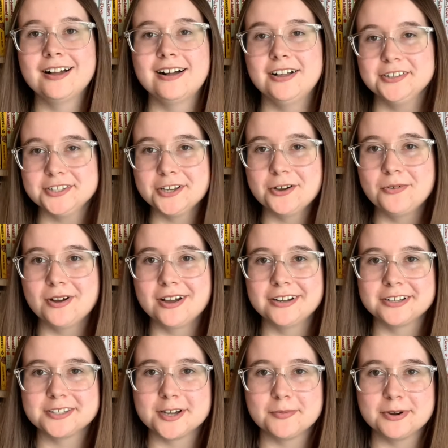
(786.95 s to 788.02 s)
Also, on
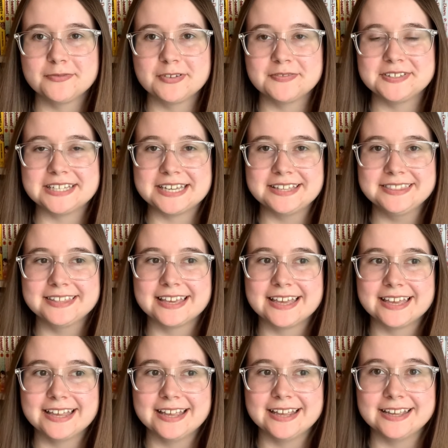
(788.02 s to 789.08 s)
October 15th
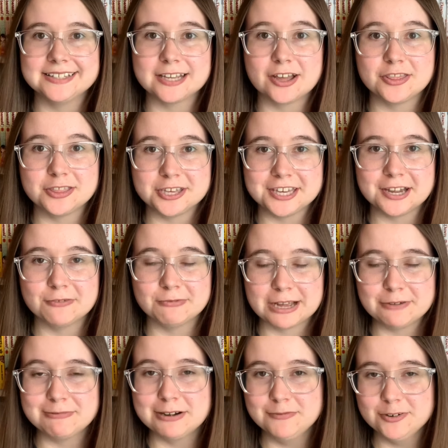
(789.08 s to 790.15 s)
is the
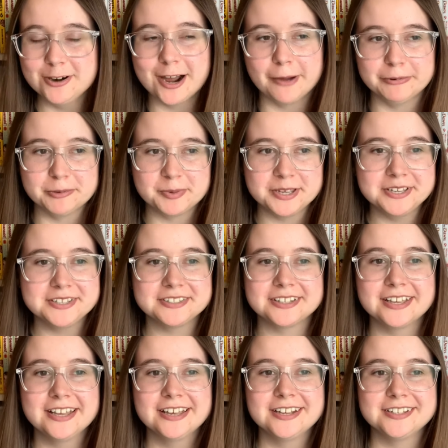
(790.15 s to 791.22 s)
Red River Omnibus.
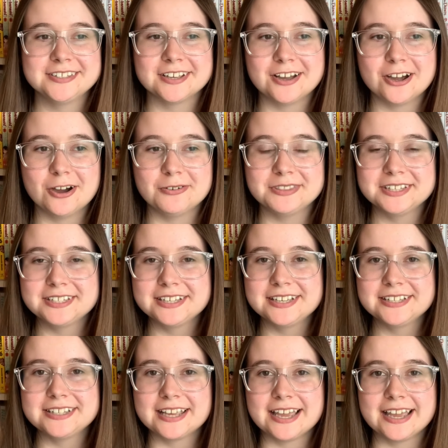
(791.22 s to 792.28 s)
So, this
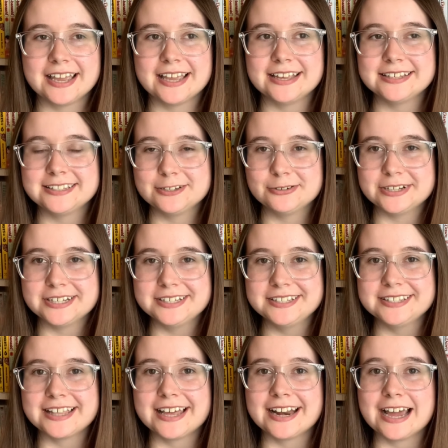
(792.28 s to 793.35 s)
is a series
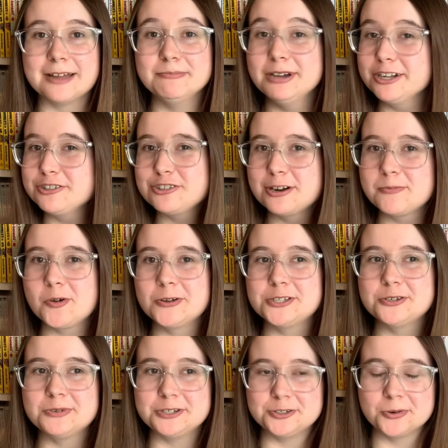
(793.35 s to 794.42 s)
that I'm not sure I'm going
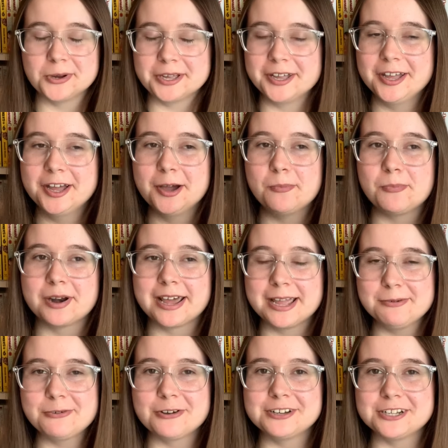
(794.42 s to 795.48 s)
to enjoy, but I
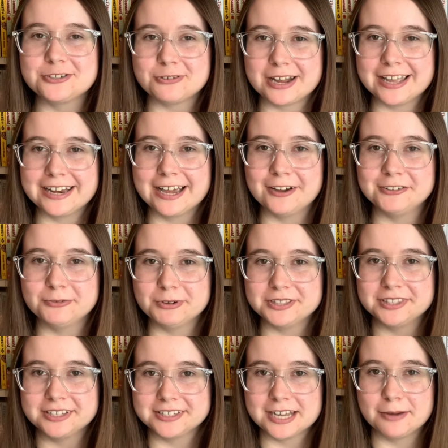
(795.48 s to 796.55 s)
am going to try it out with
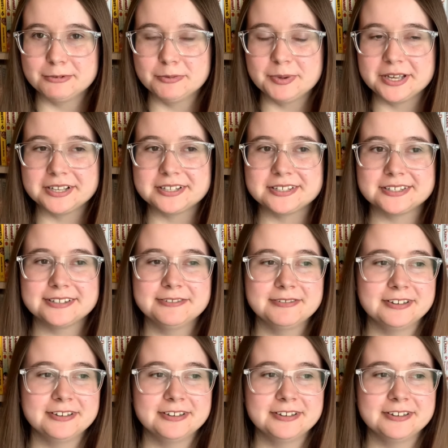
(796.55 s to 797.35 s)
this omnibus.